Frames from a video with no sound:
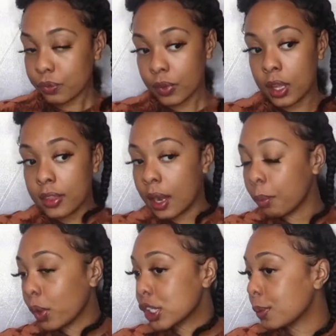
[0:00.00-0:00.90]
And then I'm
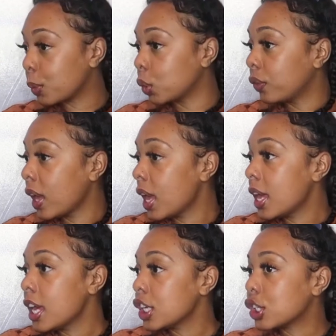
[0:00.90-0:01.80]
going to move
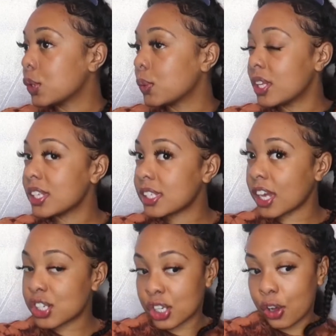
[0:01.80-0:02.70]
to this
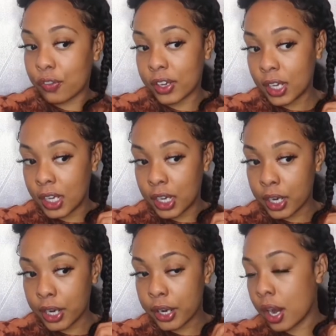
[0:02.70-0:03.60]
section over
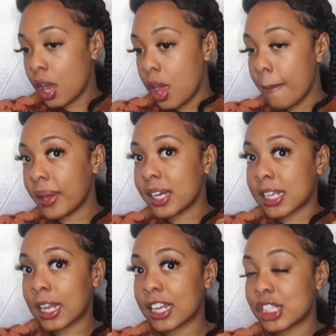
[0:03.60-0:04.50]
here because
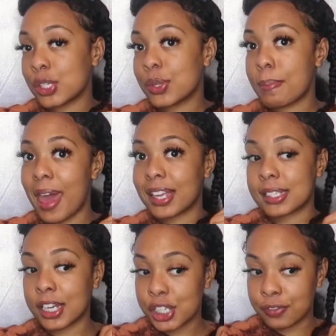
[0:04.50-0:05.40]
I like to do the back
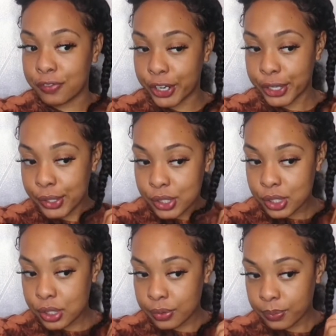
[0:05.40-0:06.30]
section
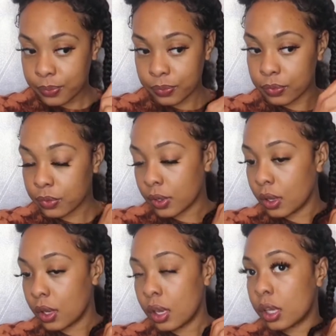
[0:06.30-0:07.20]
first.
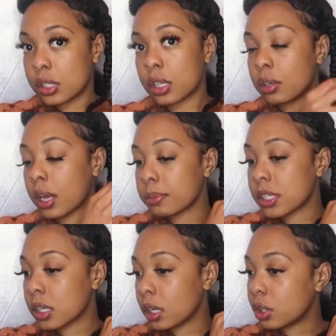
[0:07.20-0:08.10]
And so now I'm
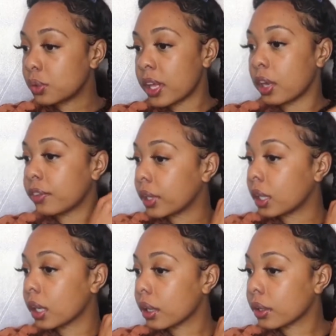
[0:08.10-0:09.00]
just going to do that over here.